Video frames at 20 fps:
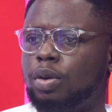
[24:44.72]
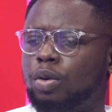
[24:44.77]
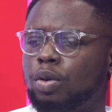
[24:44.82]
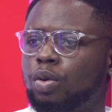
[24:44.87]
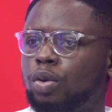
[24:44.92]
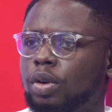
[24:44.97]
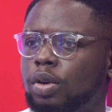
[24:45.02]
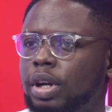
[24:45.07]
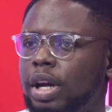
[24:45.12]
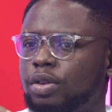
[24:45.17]
go
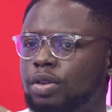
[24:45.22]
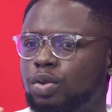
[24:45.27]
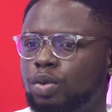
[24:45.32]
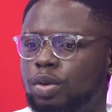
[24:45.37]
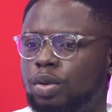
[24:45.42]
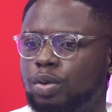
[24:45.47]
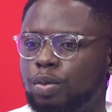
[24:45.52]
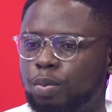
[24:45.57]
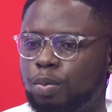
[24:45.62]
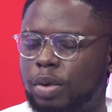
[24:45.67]
on, I just
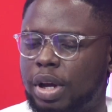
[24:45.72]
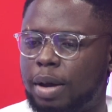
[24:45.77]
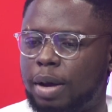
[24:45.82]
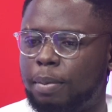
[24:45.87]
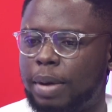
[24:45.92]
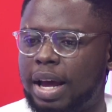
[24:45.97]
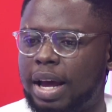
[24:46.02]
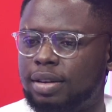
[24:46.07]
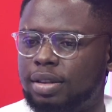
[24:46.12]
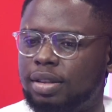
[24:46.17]
want to
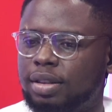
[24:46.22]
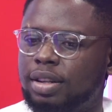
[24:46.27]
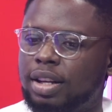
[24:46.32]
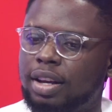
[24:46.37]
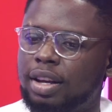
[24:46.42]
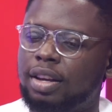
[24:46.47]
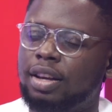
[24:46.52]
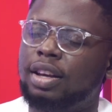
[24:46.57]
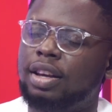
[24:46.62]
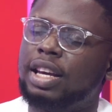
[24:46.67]
add in there.
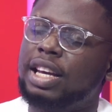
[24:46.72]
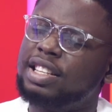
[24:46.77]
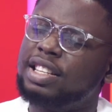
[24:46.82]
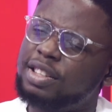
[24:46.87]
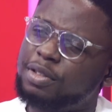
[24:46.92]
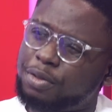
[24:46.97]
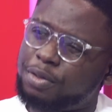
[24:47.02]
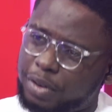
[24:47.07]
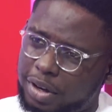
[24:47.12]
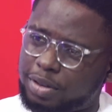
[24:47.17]
In the
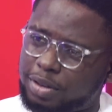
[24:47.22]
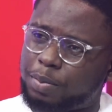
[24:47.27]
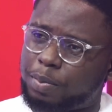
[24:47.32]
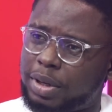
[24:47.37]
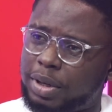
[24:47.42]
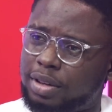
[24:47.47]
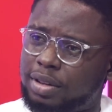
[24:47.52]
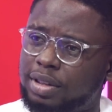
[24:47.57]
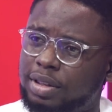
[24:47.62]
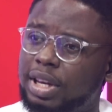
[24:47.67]
first
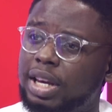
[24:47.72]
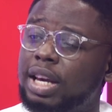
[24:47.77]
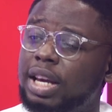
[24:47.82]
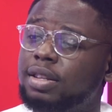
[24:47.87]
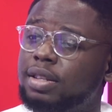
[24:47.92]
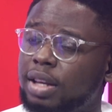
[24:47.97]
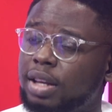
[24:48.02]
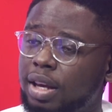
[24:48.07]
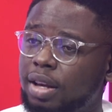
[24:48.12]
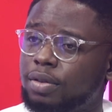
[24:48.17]
place, it
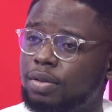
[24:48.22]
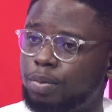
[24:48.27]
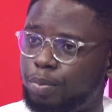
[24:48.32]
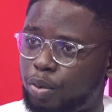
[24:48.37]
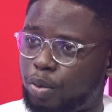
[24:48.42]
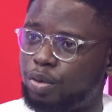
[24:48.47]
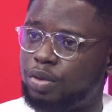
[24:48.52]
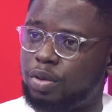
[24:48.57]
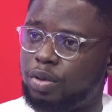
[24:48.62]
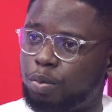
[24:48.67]
is
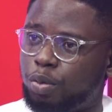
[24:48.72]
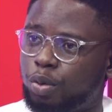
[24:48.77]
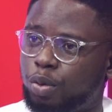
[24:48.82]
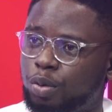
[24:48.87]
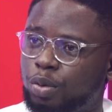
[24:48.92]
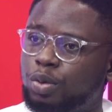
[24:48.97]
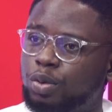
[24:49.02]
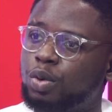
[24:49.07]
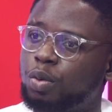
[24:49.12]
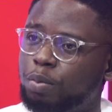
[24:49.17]
possible
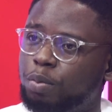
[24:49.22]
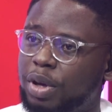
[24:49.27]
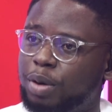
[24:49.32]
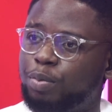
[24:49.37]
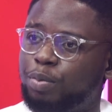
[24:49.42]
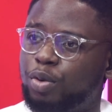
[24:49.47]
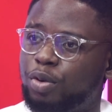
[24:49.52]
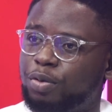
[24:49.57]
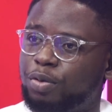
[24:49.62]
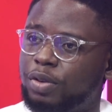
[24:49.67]
to make
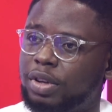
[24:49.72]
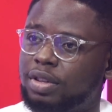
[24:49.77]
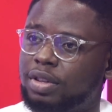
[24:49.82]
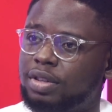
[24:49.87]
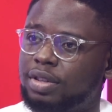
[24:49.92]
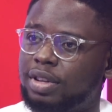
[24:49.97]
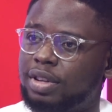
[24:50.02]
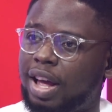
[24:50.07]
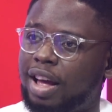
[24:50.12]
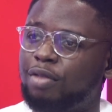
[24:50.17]
profits
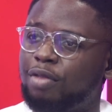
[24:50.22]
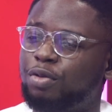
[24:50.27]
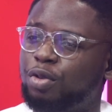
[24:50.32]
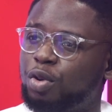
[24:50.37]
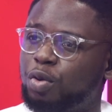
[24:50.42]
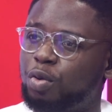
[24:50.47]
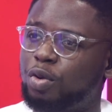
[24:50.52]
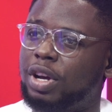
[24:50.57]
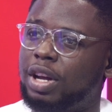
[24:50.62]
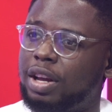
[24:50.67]
and for
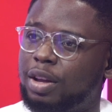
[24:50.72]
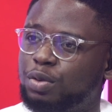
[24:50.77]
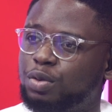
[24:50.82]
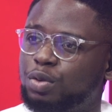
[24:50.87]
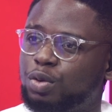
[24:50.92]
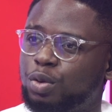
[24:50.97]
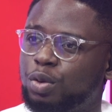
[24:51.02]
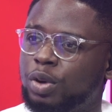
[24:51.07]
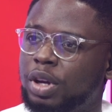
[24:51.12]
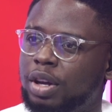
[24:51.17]
your workers
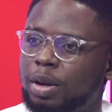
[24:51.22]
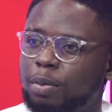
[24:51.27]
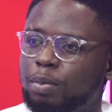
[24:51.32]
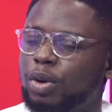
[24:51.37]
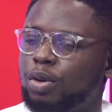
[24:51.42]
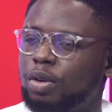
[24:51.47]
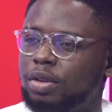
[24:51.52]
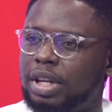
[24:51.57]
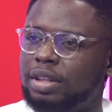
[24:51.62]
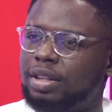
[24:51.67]
too,
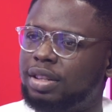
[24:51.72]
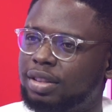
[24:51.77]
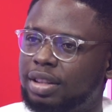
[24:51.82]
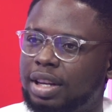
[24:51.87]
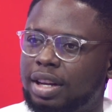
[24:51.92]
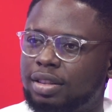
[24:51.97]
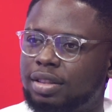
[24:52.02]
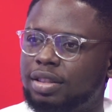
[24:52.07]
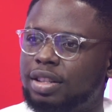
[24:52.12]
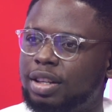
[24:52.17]
because I think
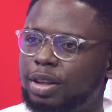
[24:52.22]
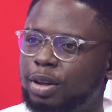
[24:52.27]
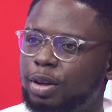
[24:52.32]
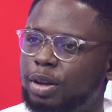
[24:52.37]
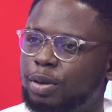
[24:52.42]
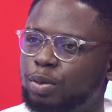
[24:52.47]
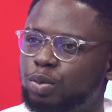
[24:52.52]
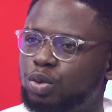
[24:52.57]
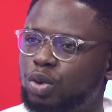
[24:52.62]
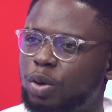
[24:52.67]
that's
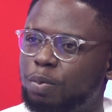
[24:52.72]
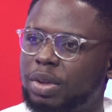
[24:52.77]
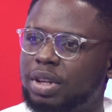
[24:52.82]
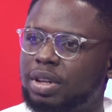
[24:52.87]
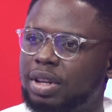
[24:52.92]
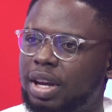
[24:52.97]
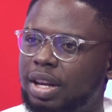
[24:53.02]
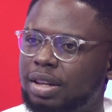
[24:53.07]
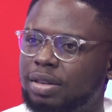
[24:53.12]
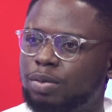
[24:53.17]
something
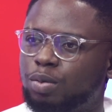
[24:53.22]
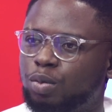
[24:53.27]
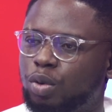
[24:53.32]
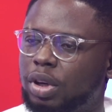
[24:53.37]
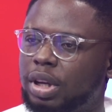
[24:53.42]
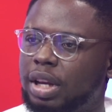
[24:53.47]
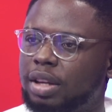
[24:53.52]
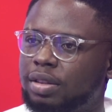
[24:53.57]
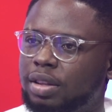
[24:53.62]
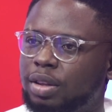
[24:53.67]
that
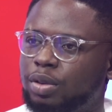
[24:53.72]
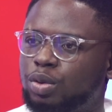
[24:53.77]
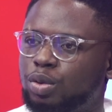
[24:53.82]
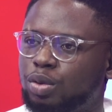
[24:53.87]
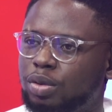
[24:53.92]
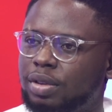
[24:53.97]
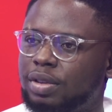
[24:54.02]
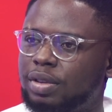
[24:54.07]
workers tend to think